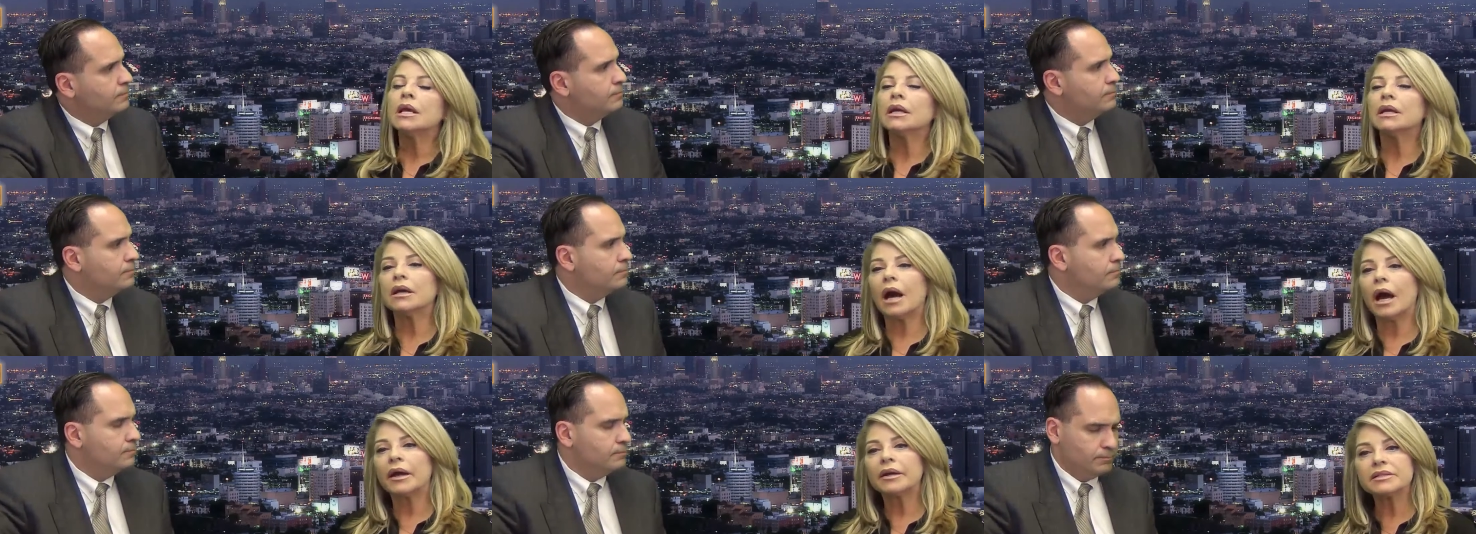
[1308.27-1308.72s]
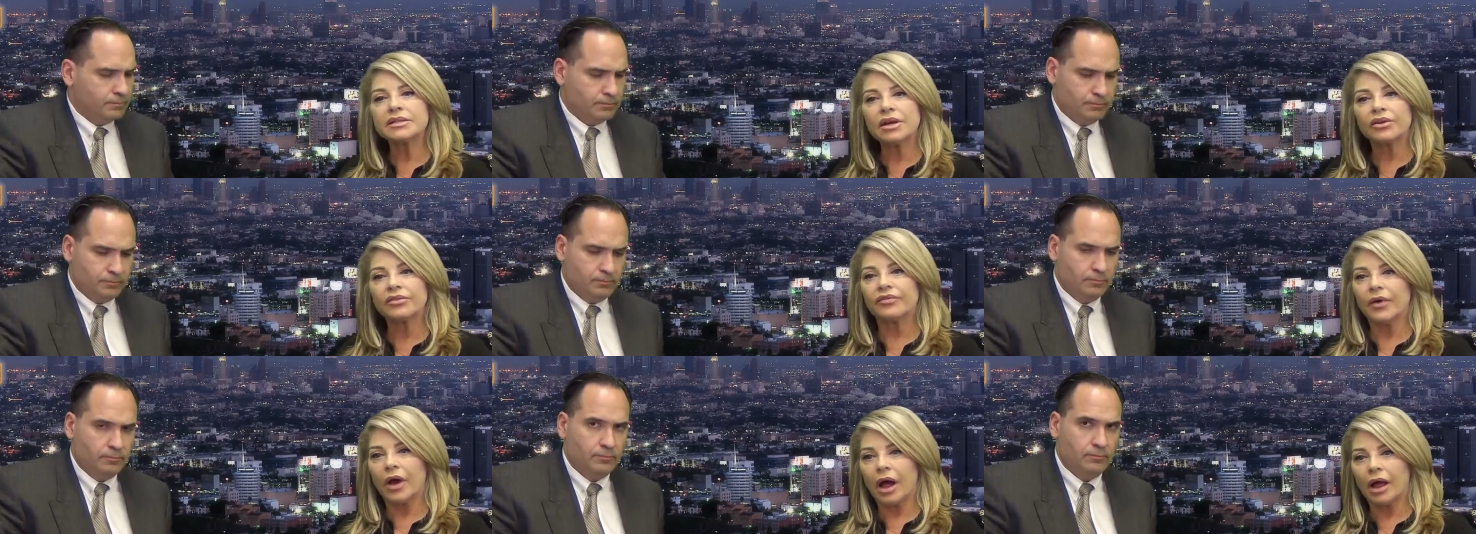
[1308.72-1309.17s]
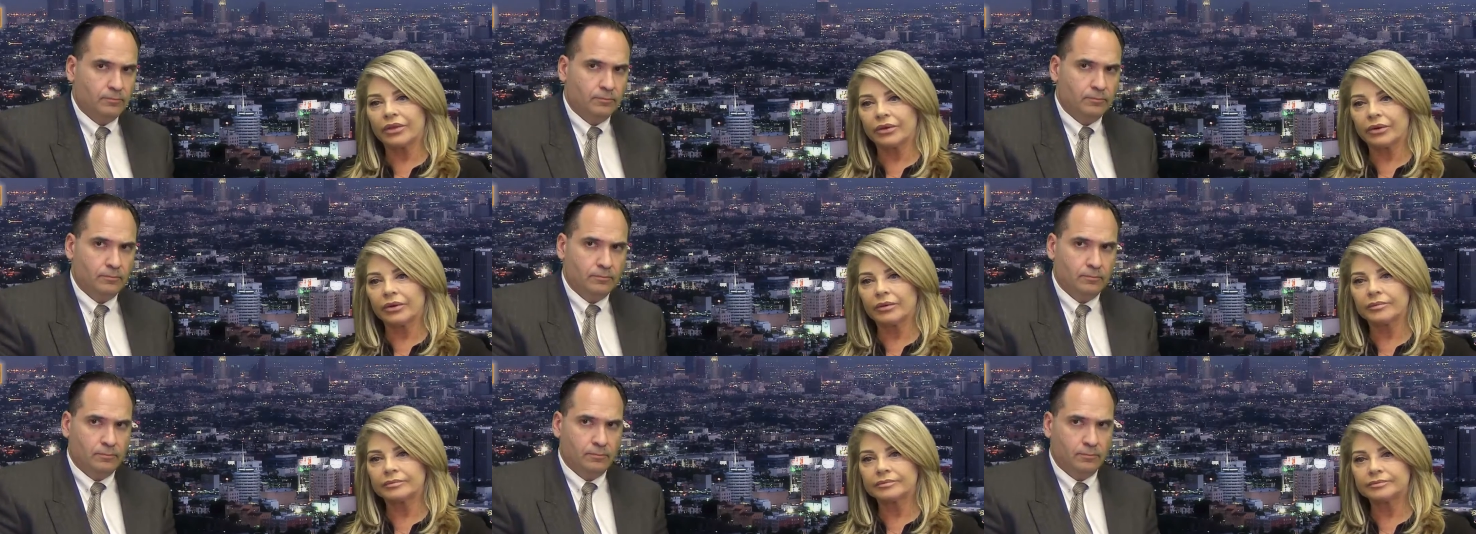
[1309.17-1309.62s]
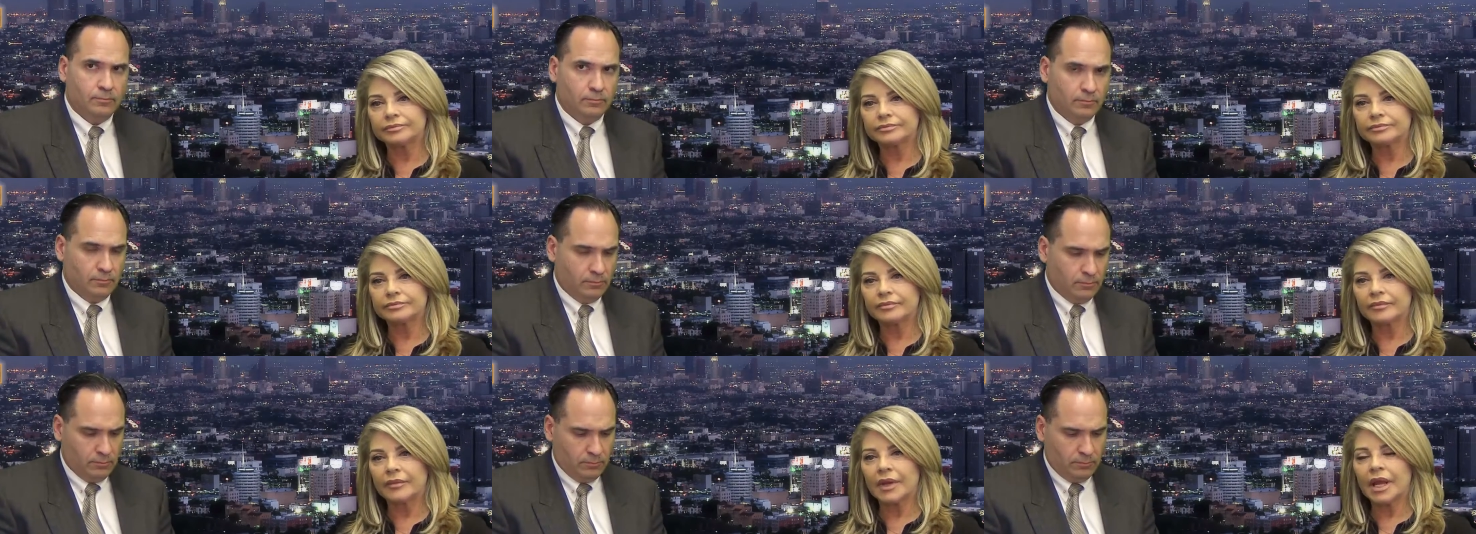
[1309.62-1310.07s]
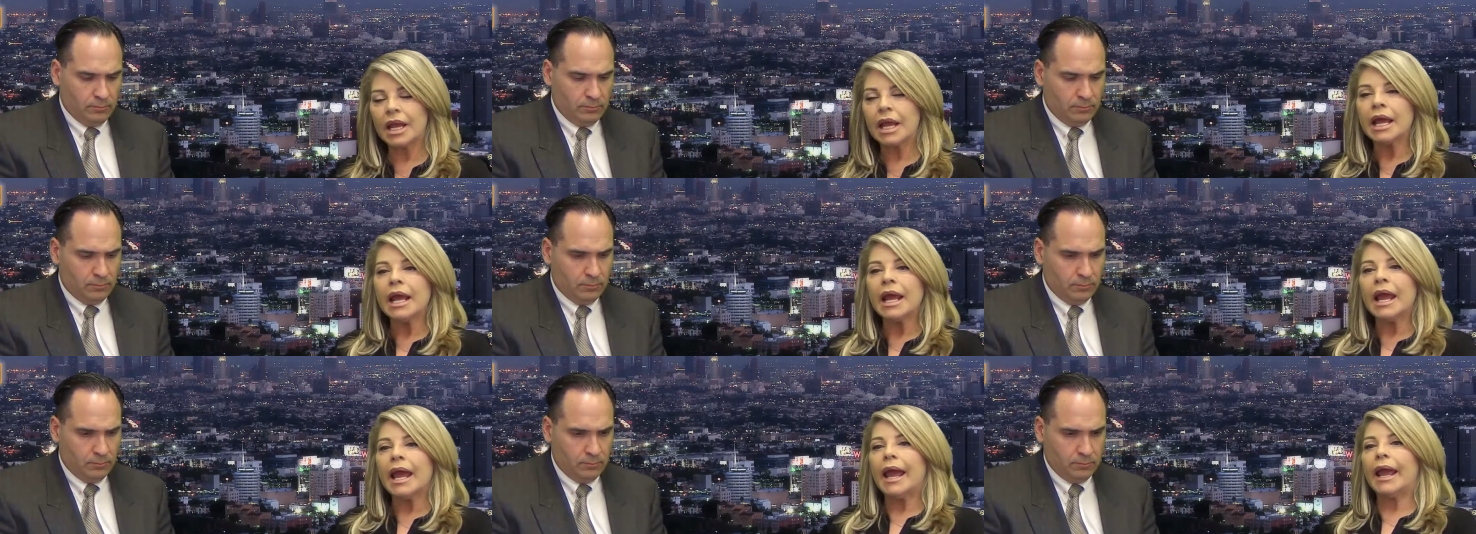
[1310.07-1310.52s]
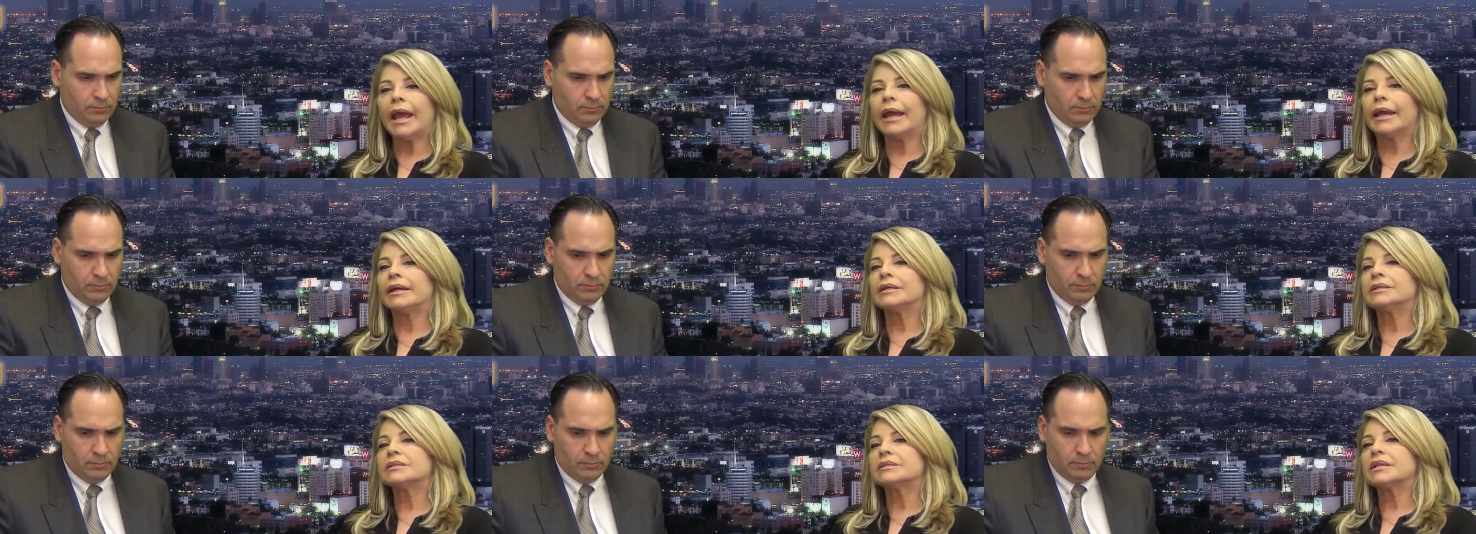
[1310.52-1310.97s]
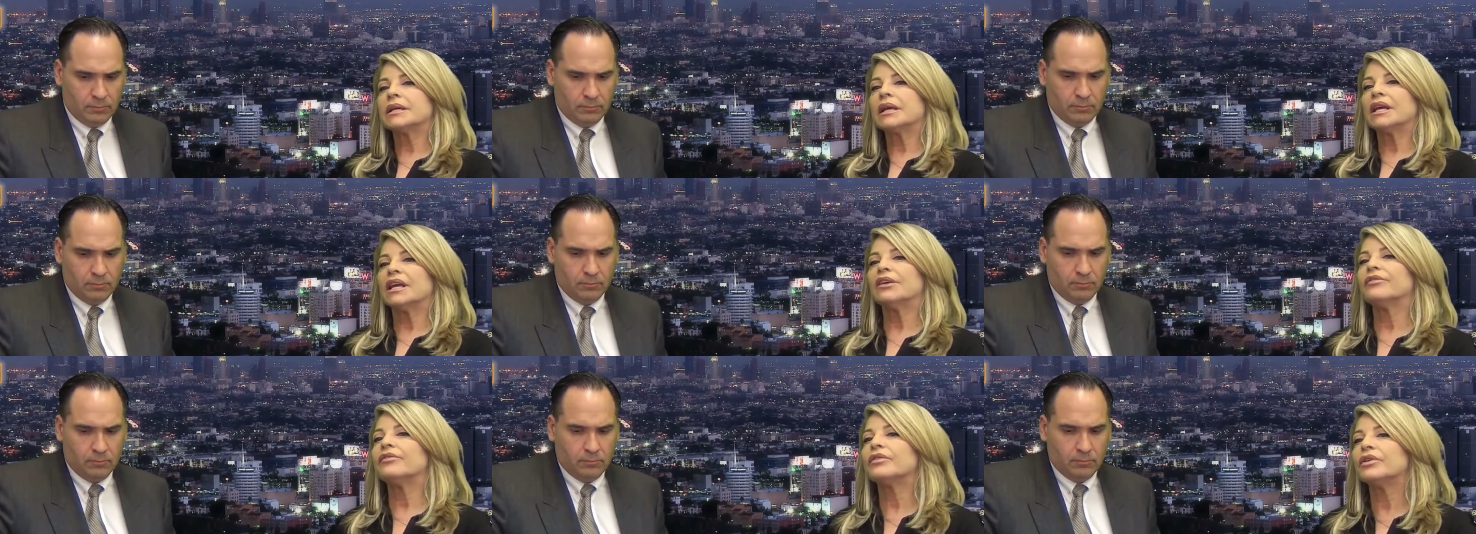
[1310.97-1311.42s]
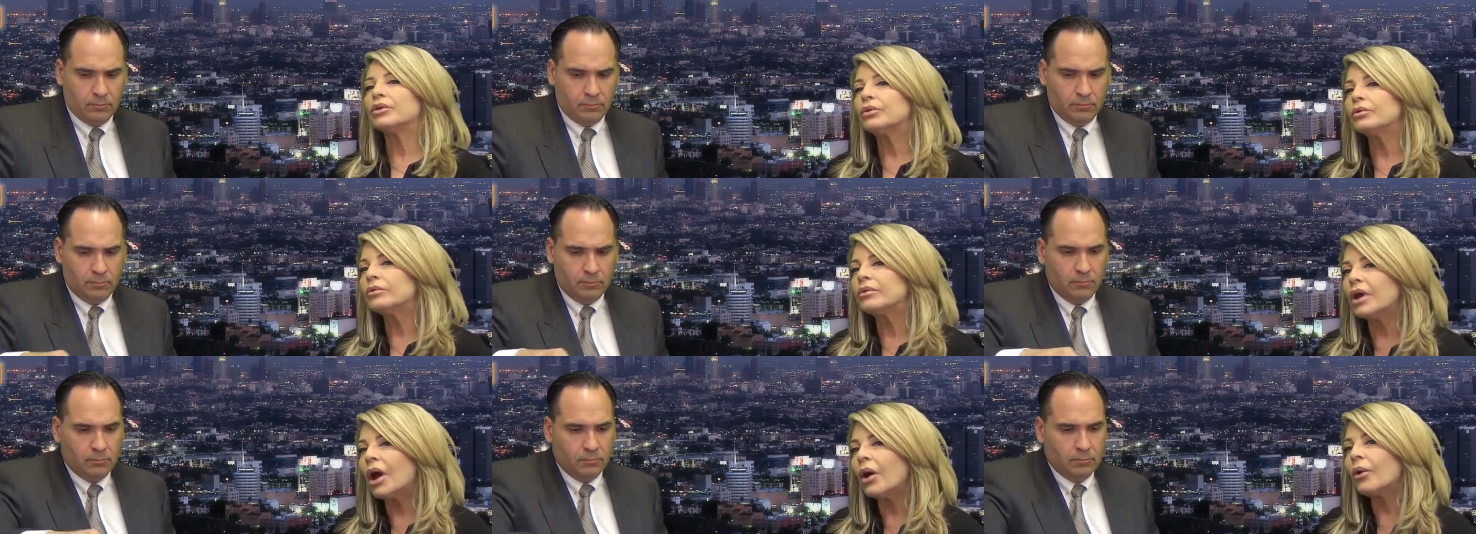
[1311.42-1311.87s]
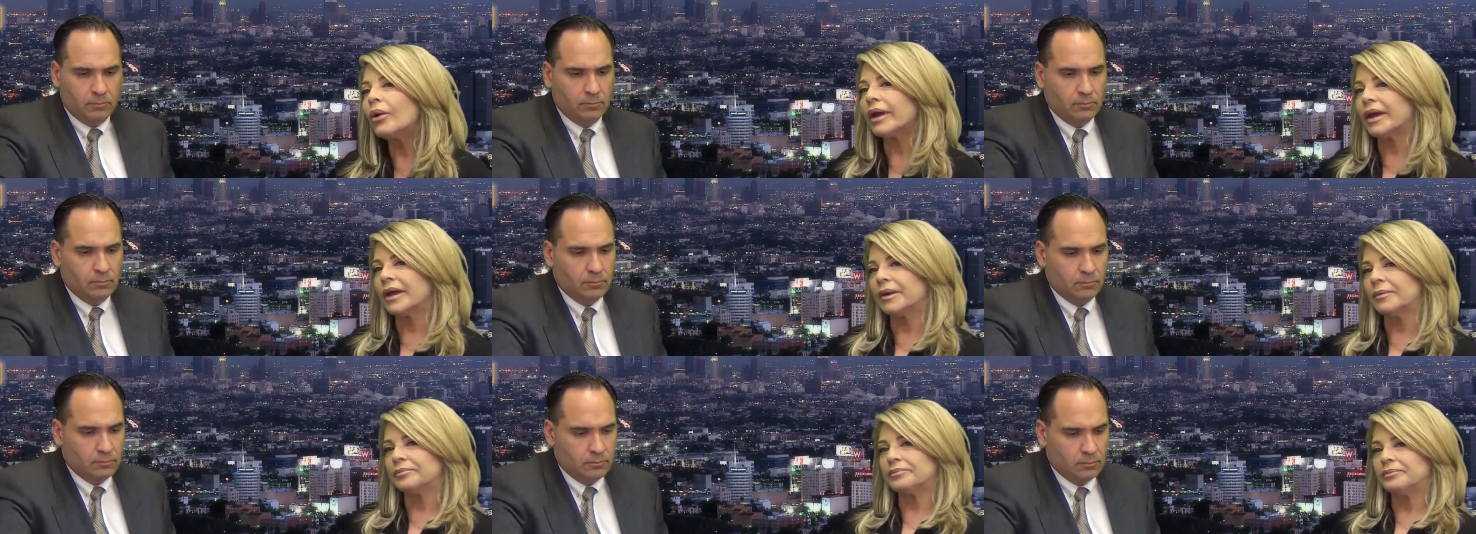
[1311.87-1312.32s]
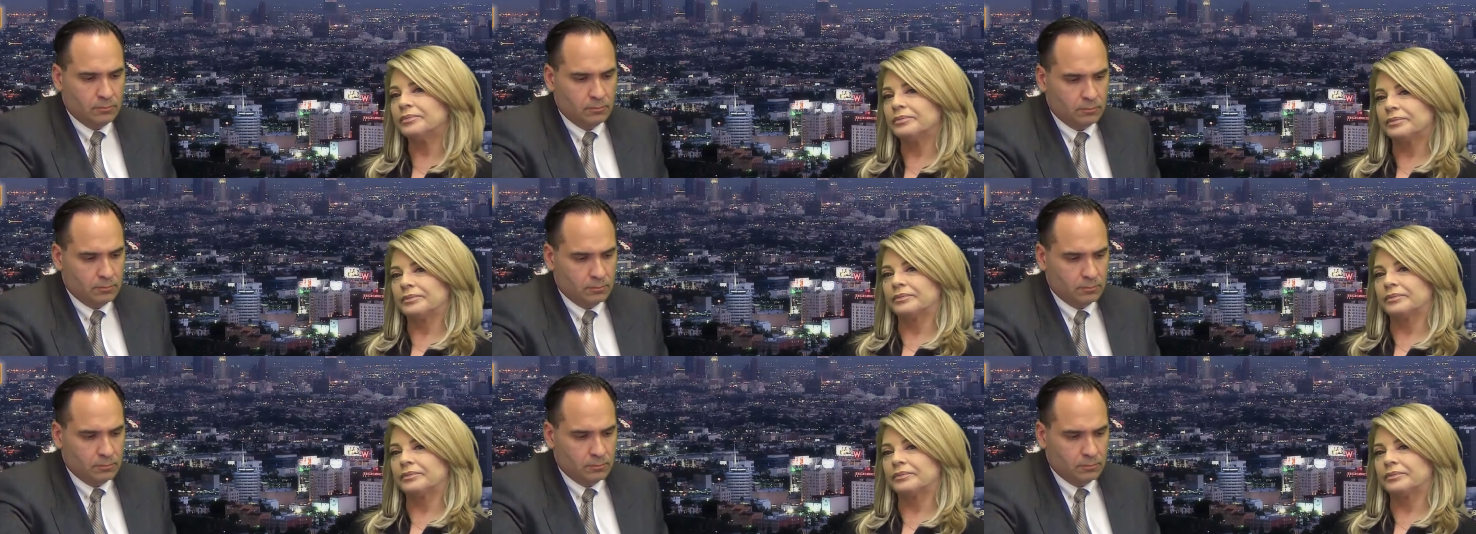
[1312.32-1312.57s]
Speaker 1: God is our Father. And if you know Him,